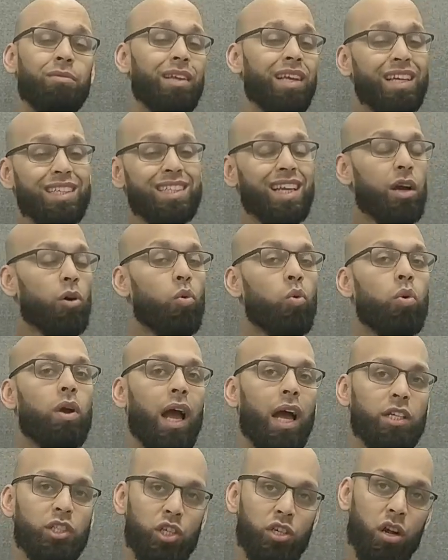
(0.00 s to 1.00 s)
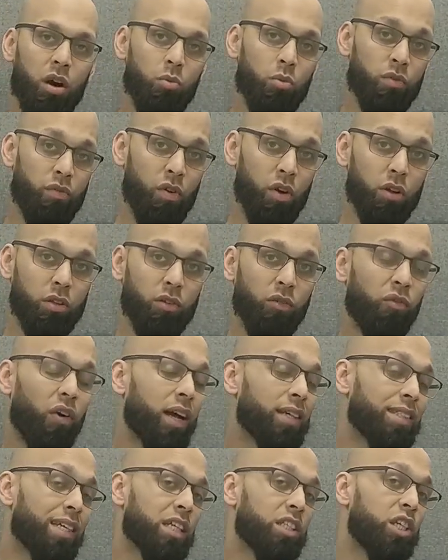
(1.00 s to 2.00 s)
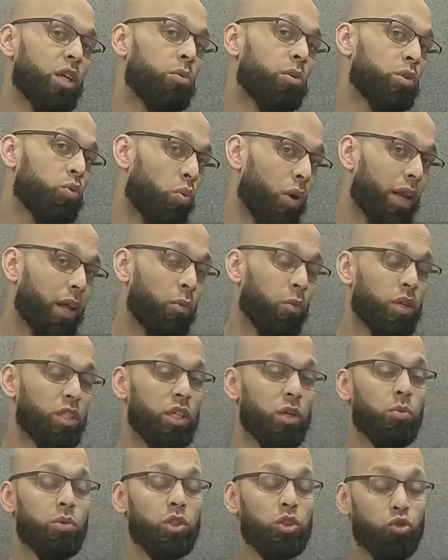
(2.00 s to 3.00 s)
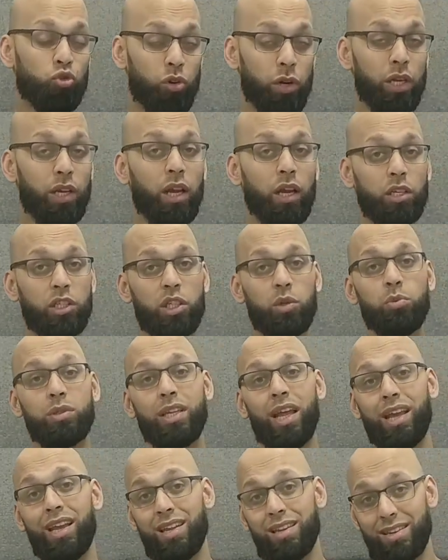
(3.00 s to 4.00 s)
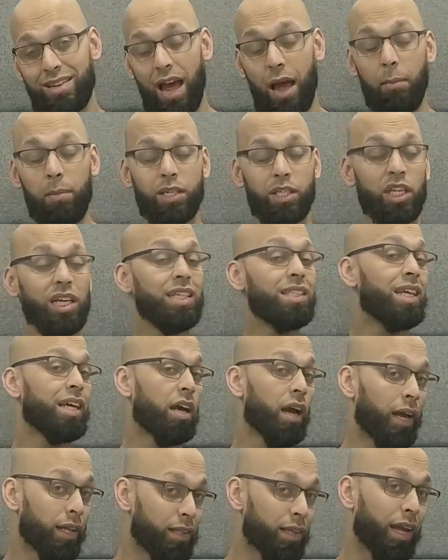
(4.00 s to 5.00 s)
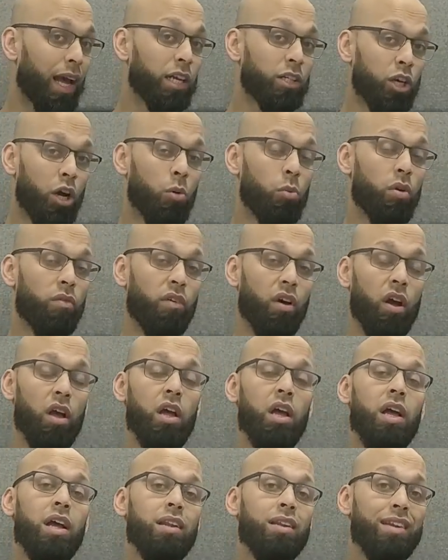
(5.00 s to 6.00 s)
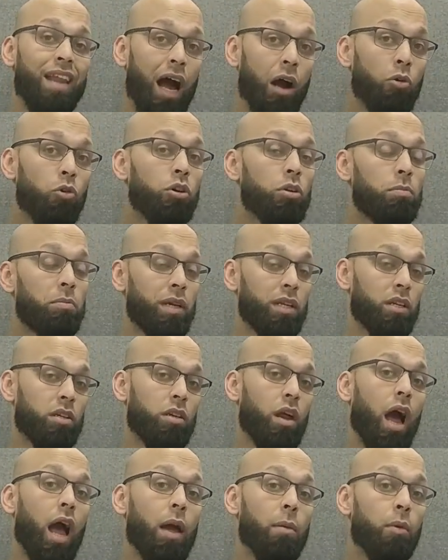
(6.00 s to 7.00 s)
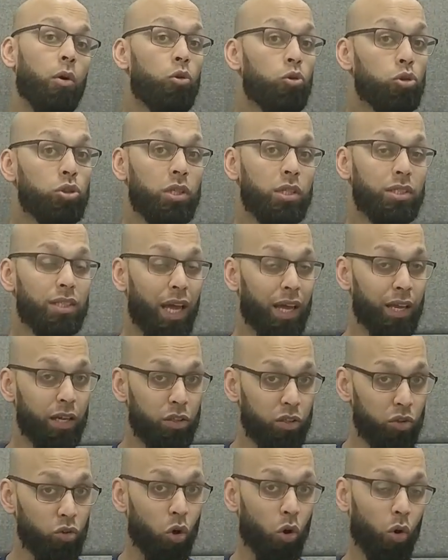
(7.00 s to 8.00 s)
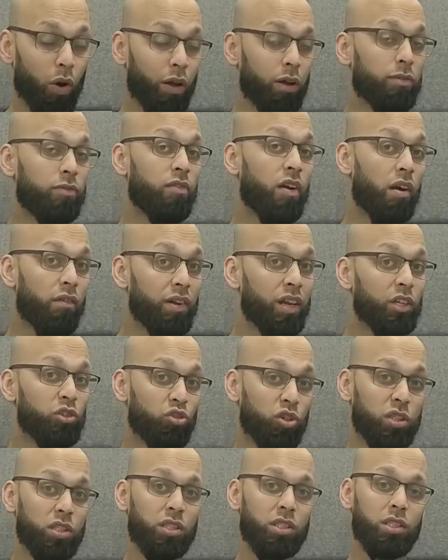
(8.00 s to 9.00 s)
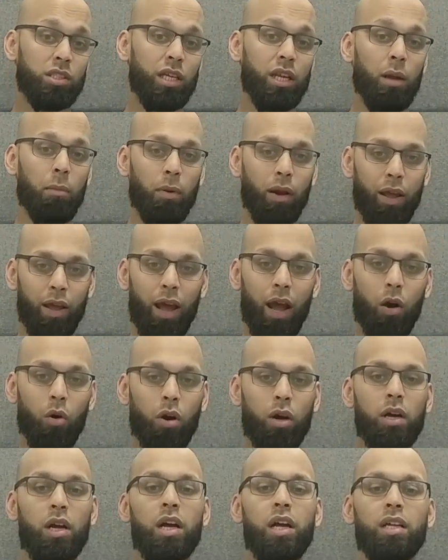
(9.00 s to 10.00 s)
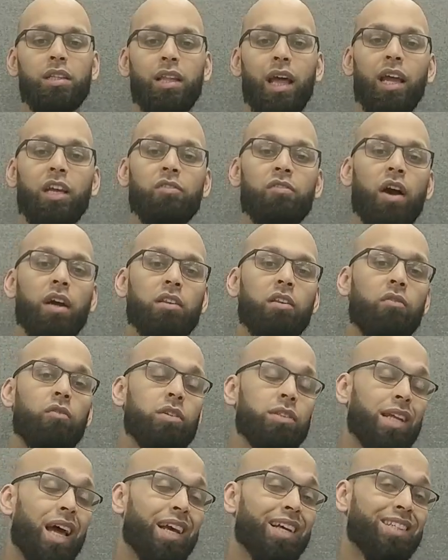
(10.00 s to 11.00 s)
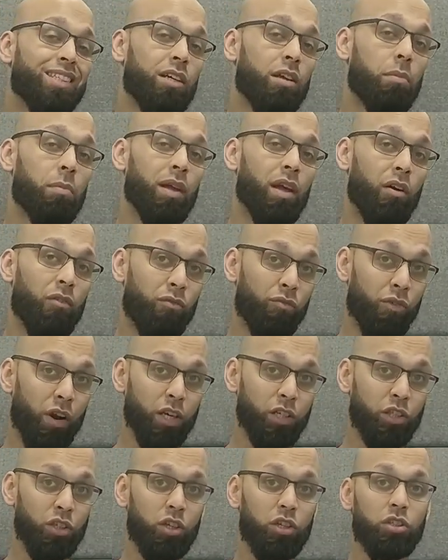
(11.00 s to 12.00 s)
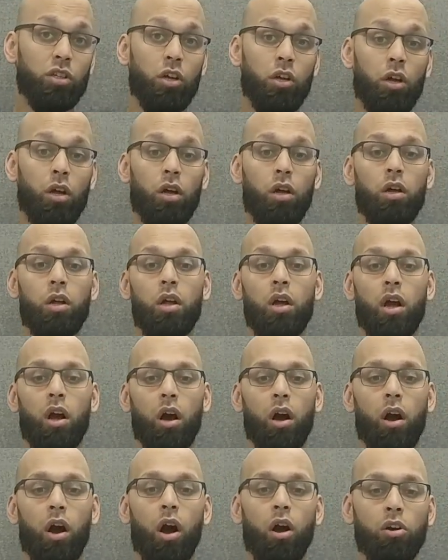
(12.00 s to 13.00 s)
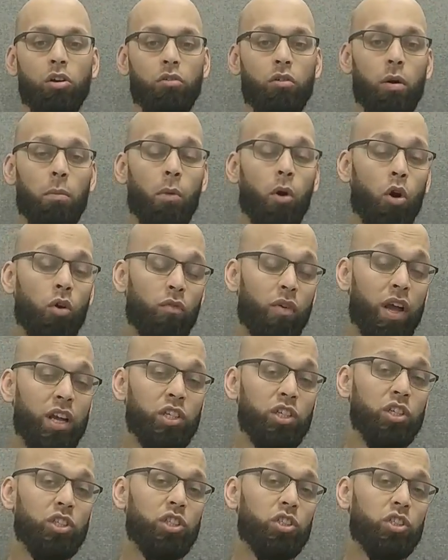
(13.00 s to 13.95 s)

Is it all catching up with her? The fights that she was winning when she was streaking, she was taking damage. Is it going to catch up with her? Now could be the time. Who's to say it's not? It's very interesting to see it play out. The X factor for Zhang is going to be her freshness, her hunger and motivation.